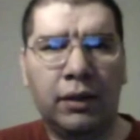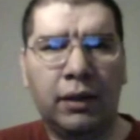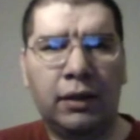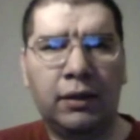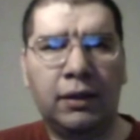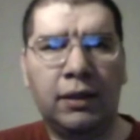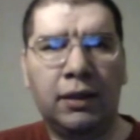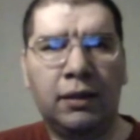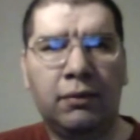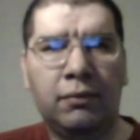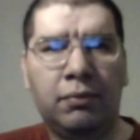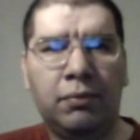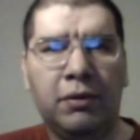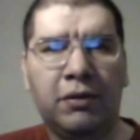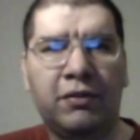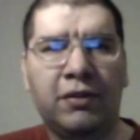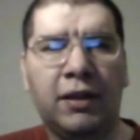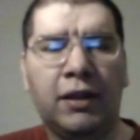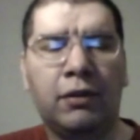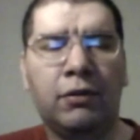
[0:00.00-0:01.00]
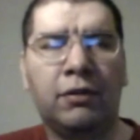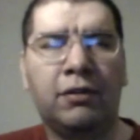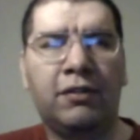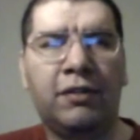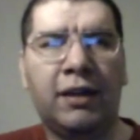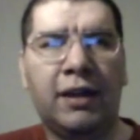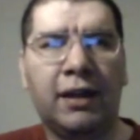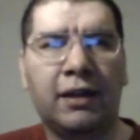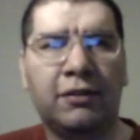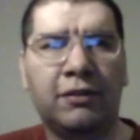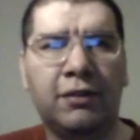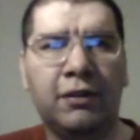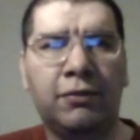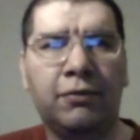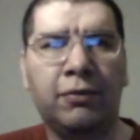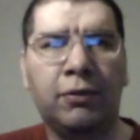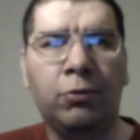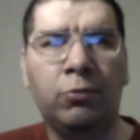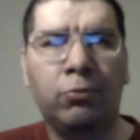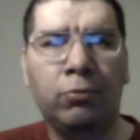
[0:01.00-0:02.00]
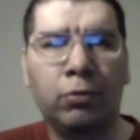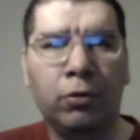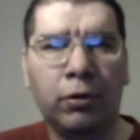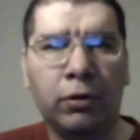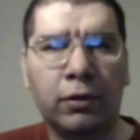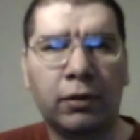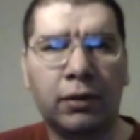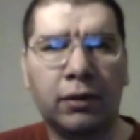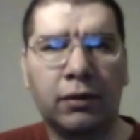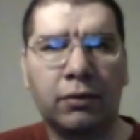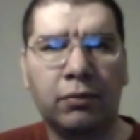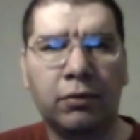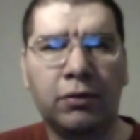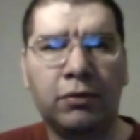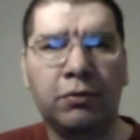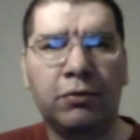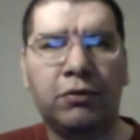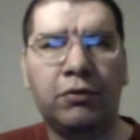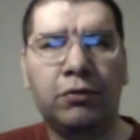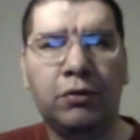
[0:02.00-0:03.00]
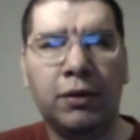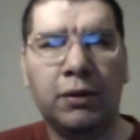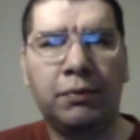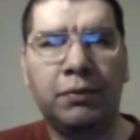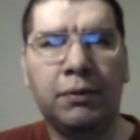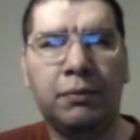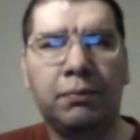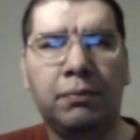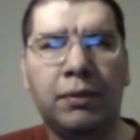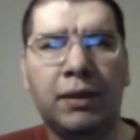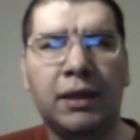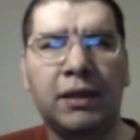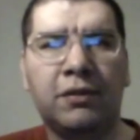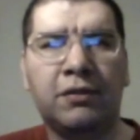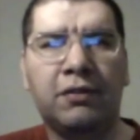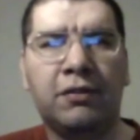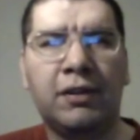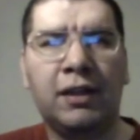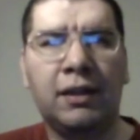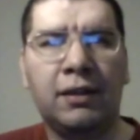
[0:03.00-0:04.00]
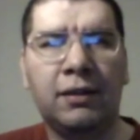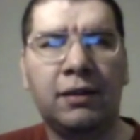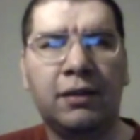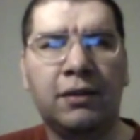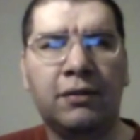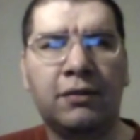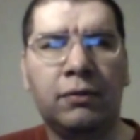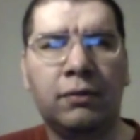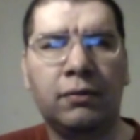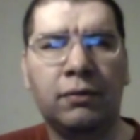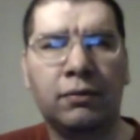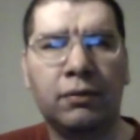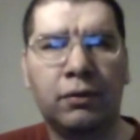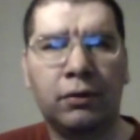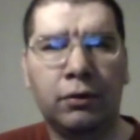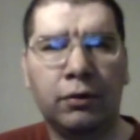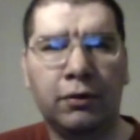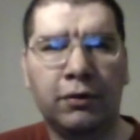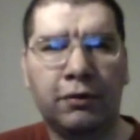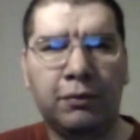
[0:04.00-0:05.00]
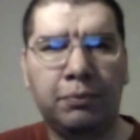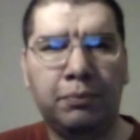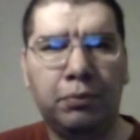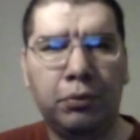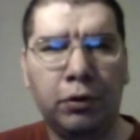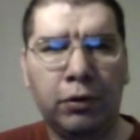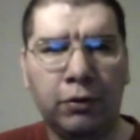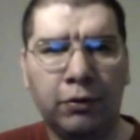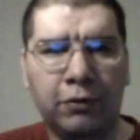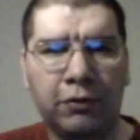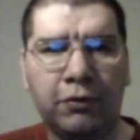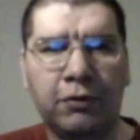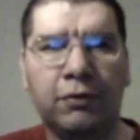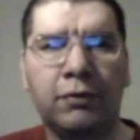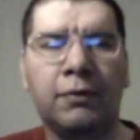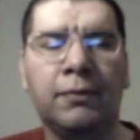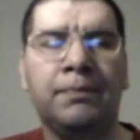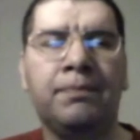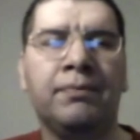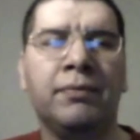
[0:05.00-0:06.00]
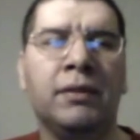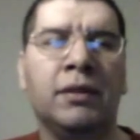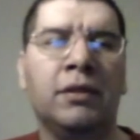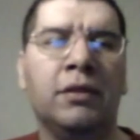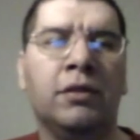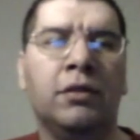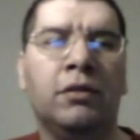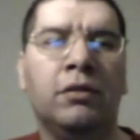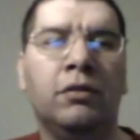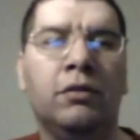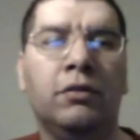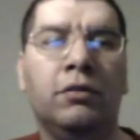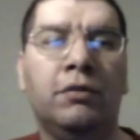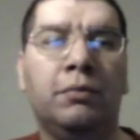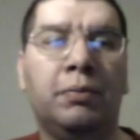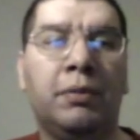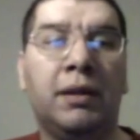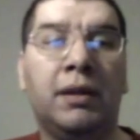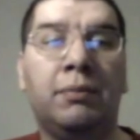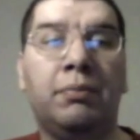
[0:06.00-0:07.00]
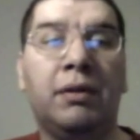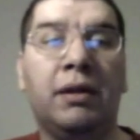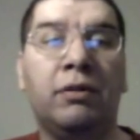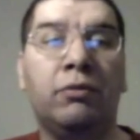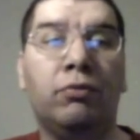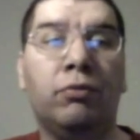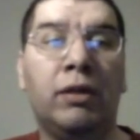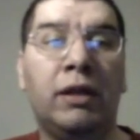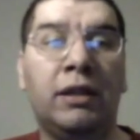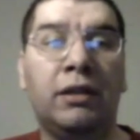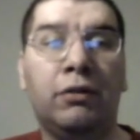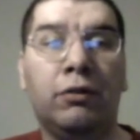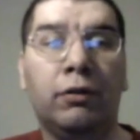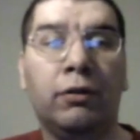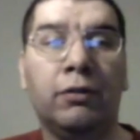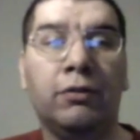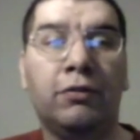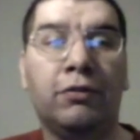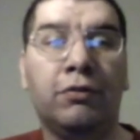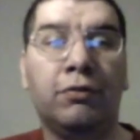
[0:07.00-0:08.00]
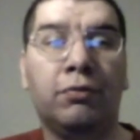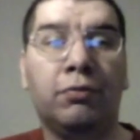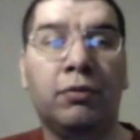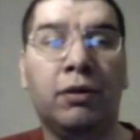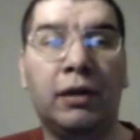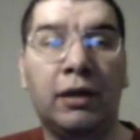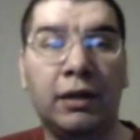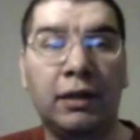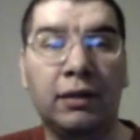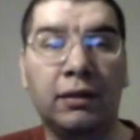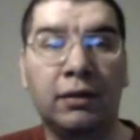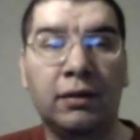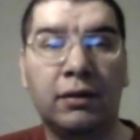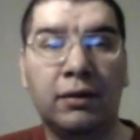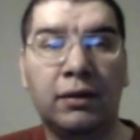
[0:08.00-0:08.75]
Elliot must hail a taxi from work, which was driven by Satanist Curtis Birch, who's played by Raynor Shrine,